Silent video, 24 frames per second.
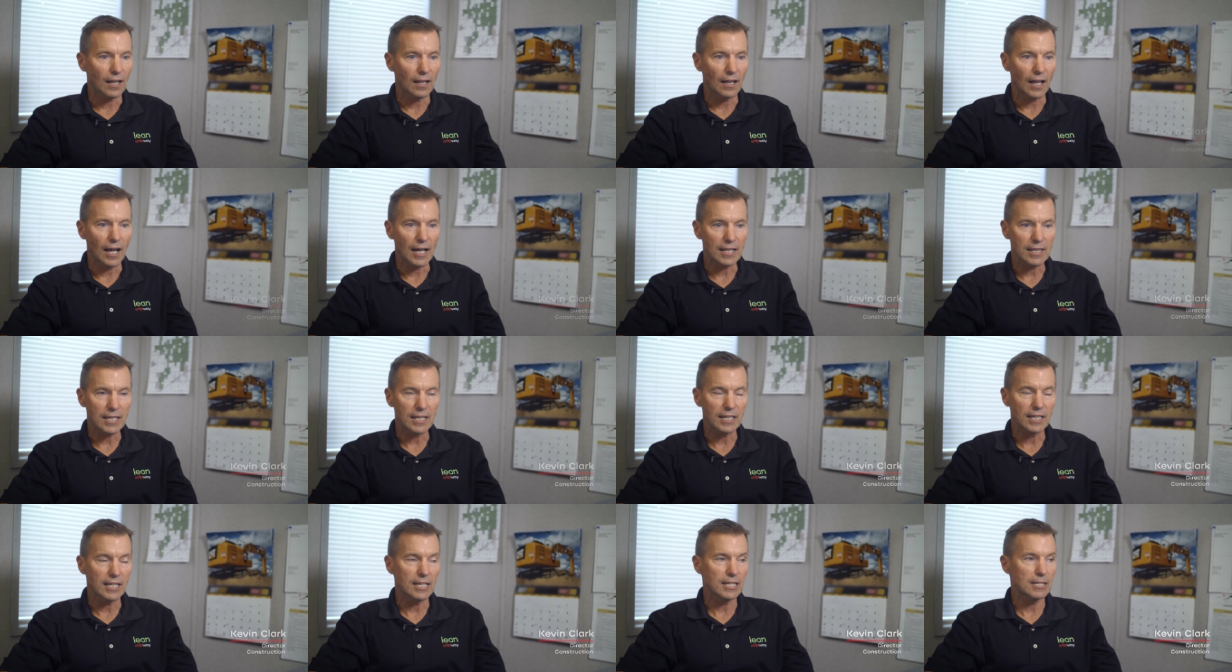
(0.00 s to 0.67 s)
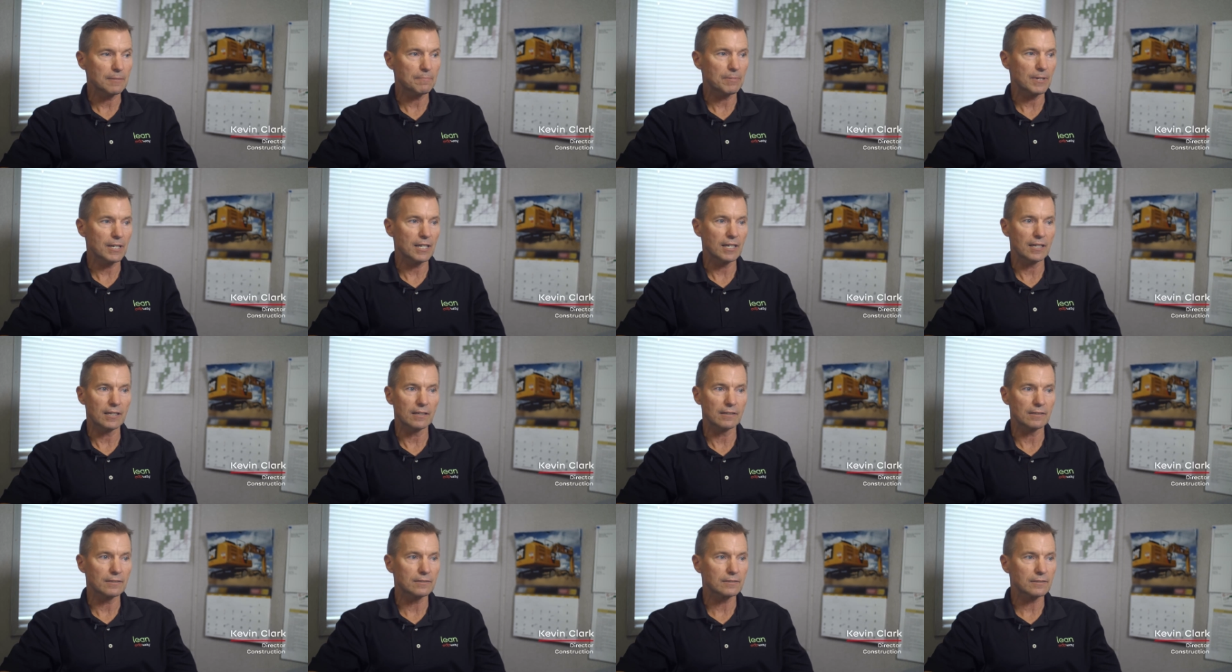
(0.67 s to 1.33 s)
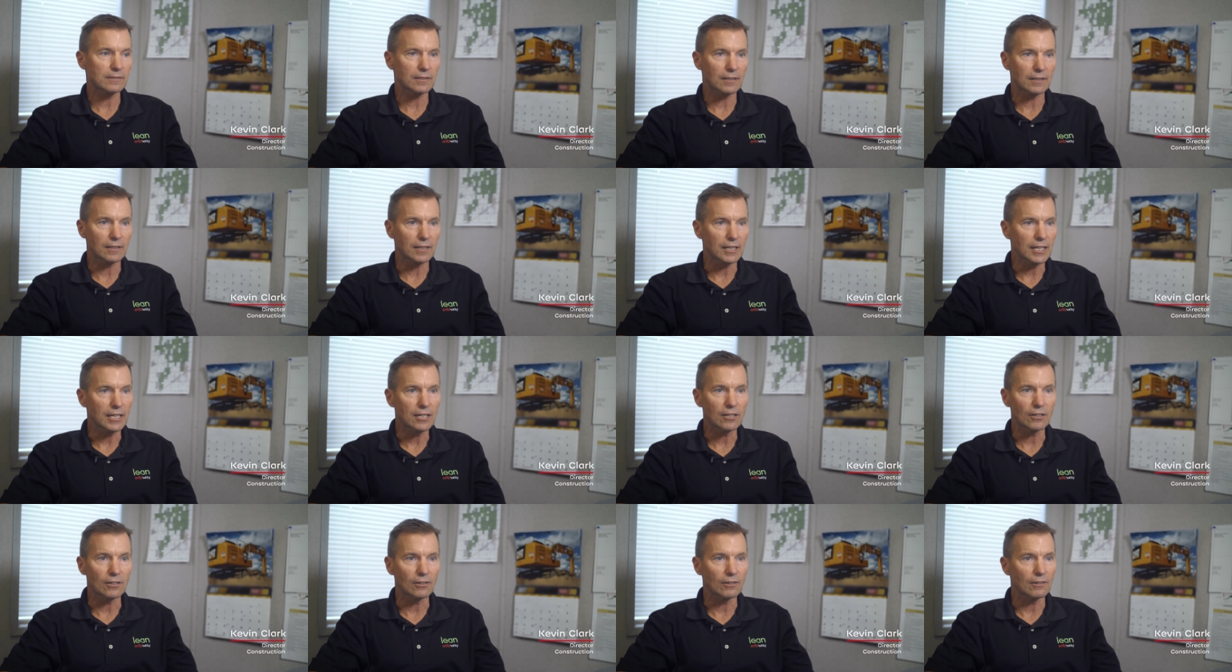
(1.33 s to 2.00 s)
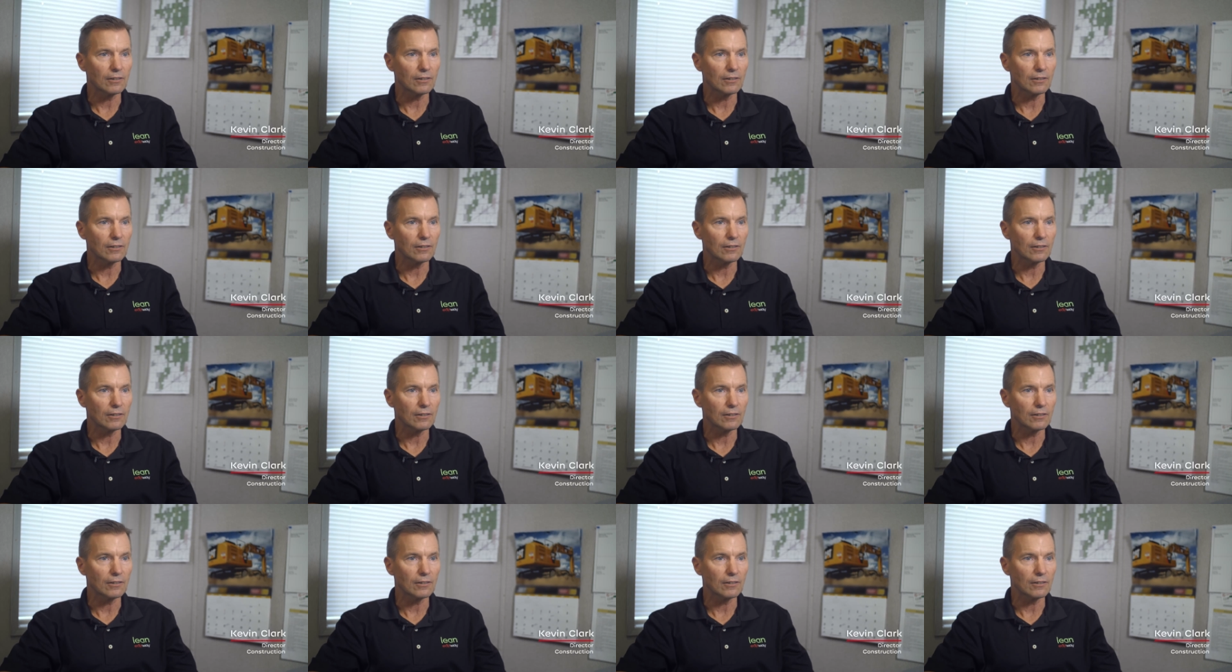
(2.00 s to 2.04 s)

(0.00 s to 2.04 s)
I think EDP is a leader